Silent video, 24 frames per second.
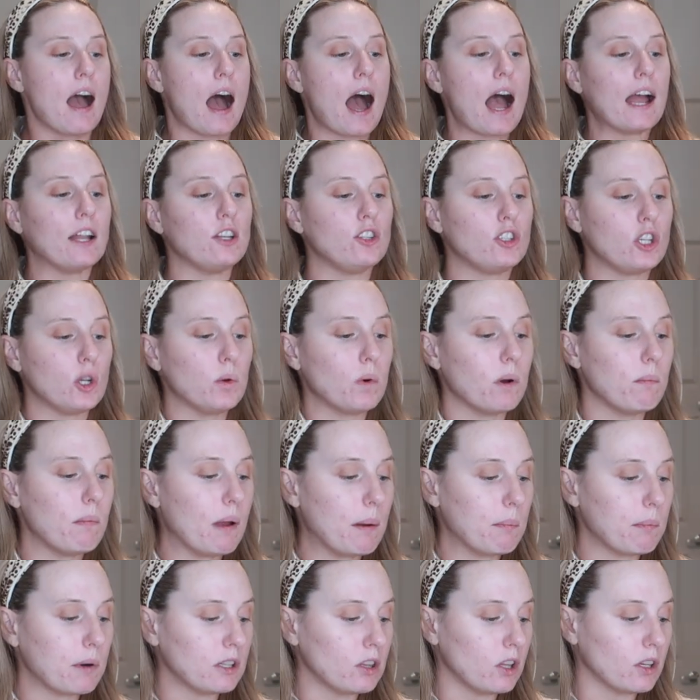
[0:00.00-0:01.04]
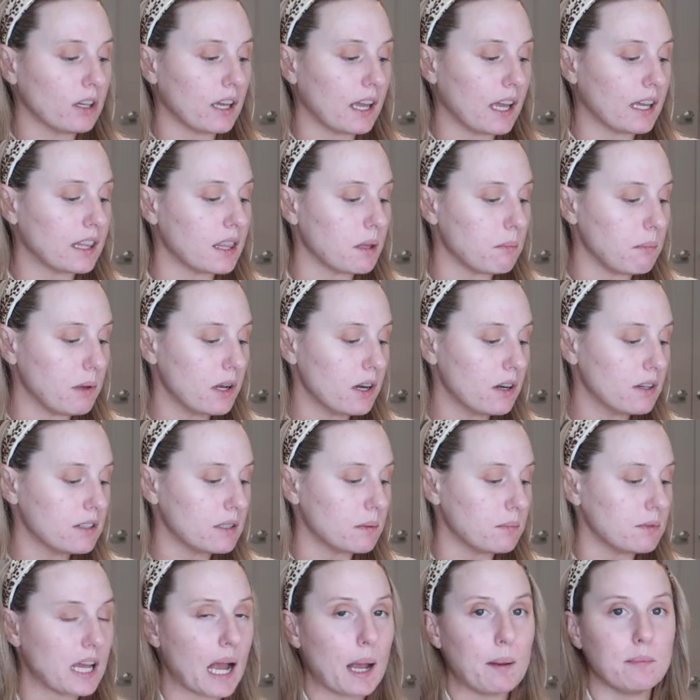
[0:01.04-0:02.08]
I do remember looking in the mirror
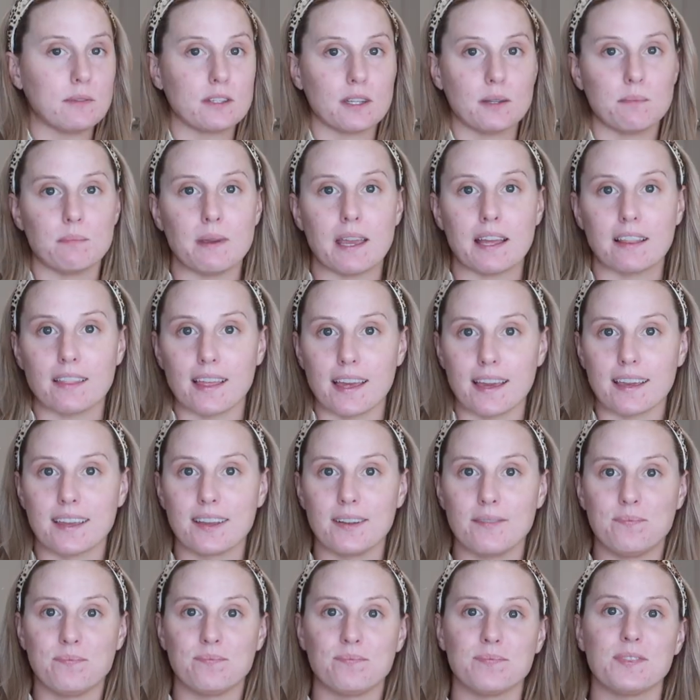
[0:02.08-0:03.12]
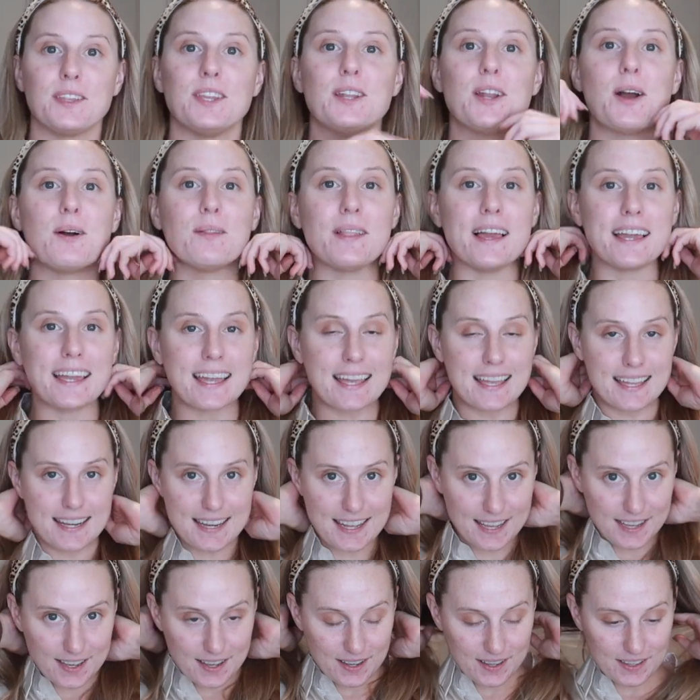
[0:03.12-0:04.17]
sometimes and being like, you know, like
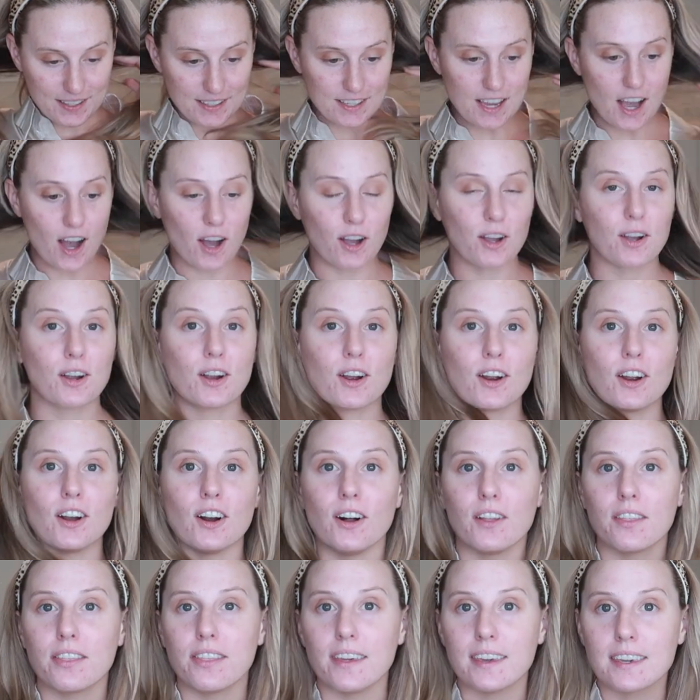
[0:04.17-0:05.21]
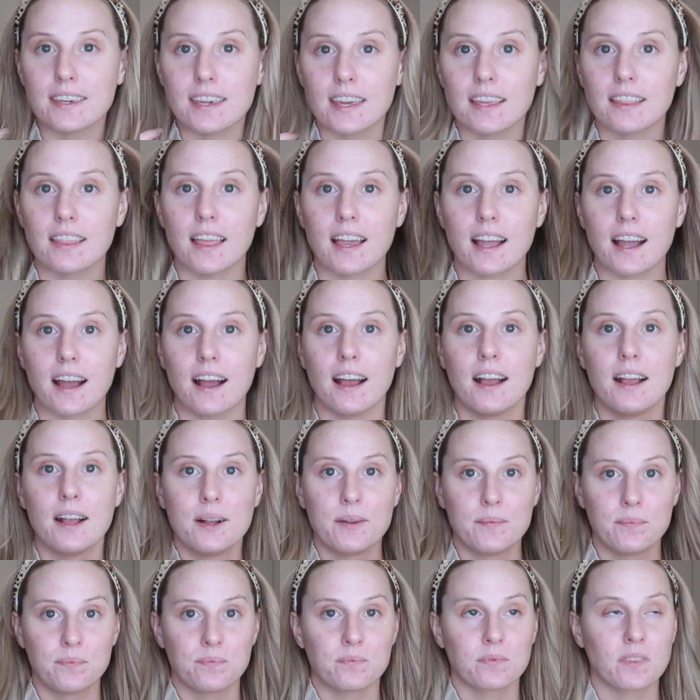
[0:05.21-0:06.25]
any young girl thinking like,
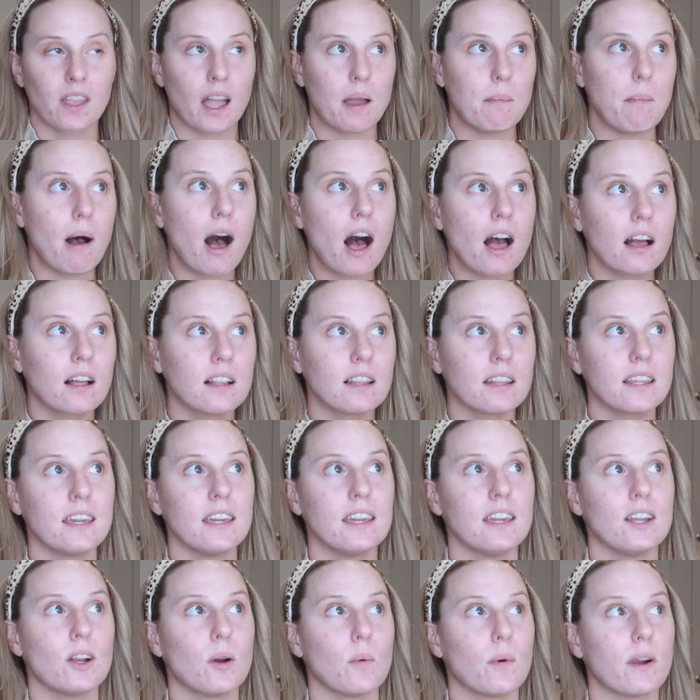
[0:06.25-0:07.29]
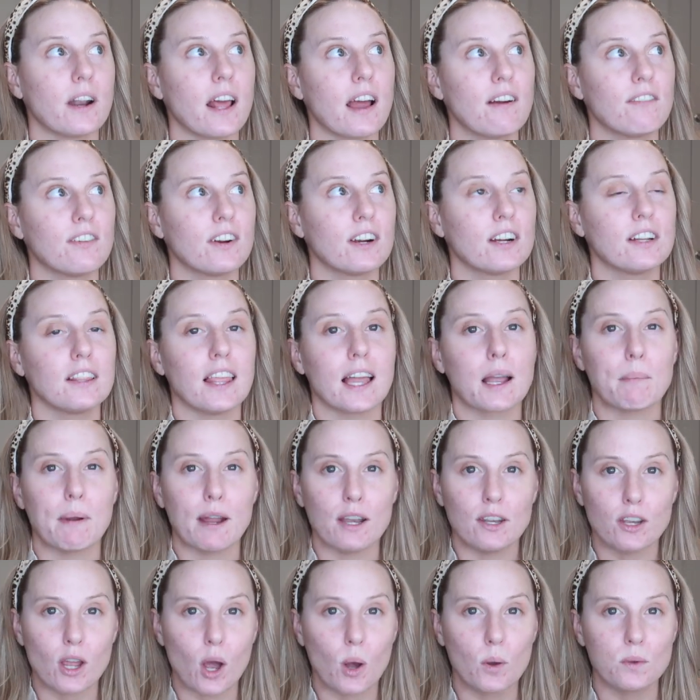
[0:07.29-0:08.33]
I'm ugly or whatever, like my
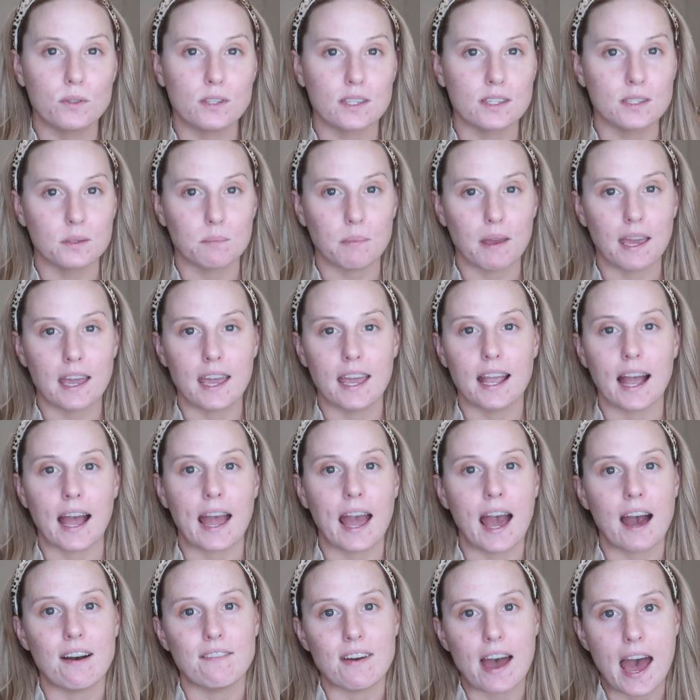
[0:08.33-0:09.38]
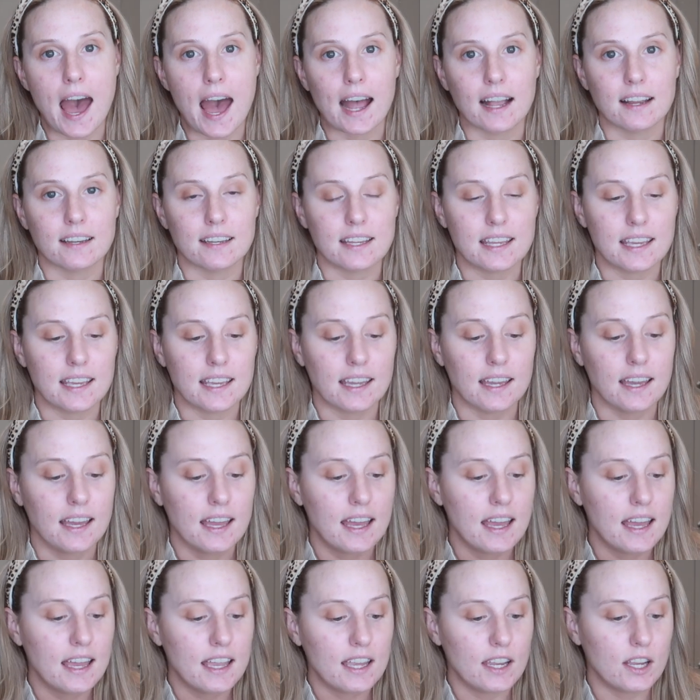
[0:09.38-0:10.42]
nose is big, I have acne,
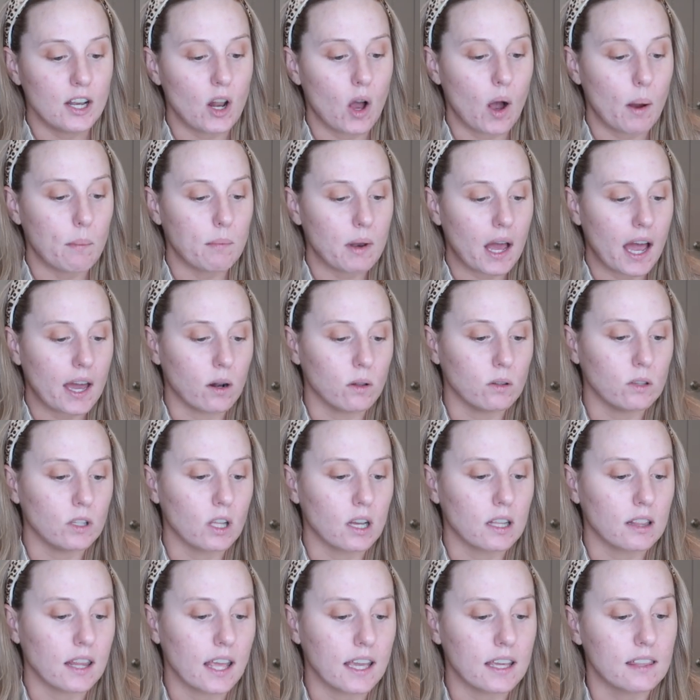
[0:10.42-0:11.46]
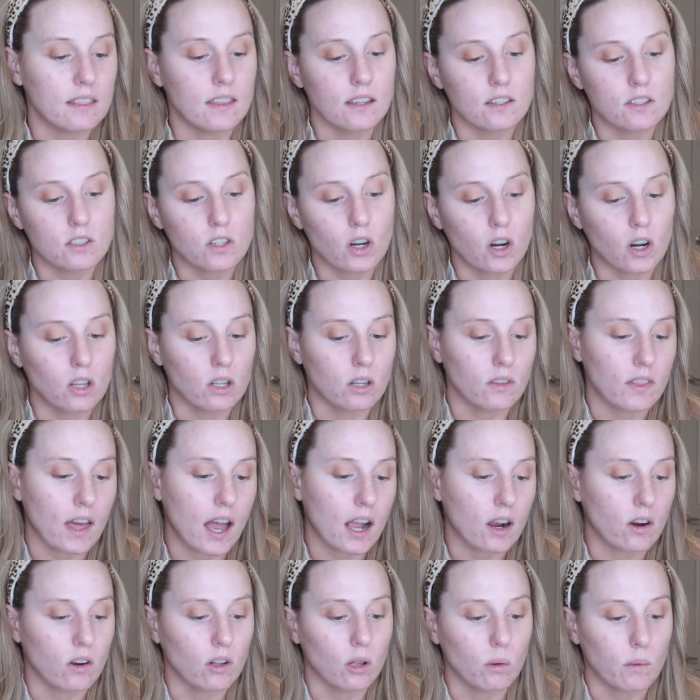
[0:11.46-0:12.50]
you know, I don't look like this girl or
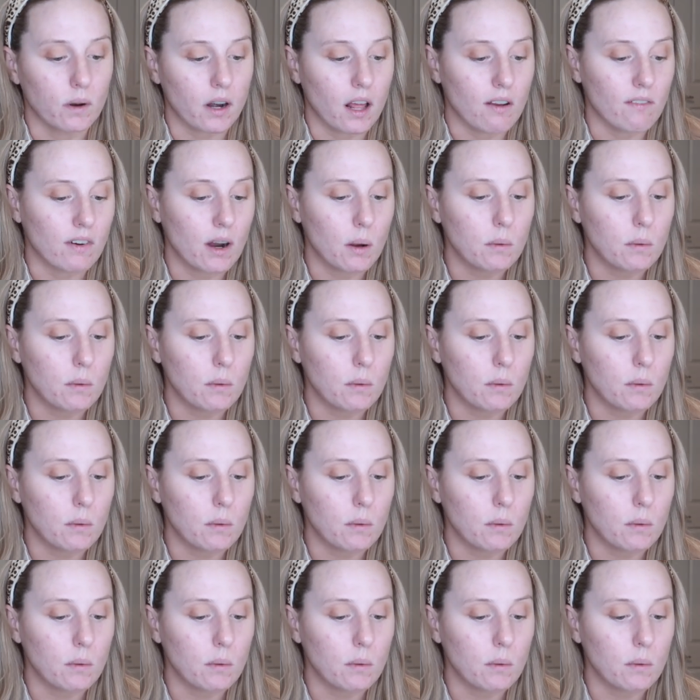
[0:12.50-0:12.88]
that girl or whatever.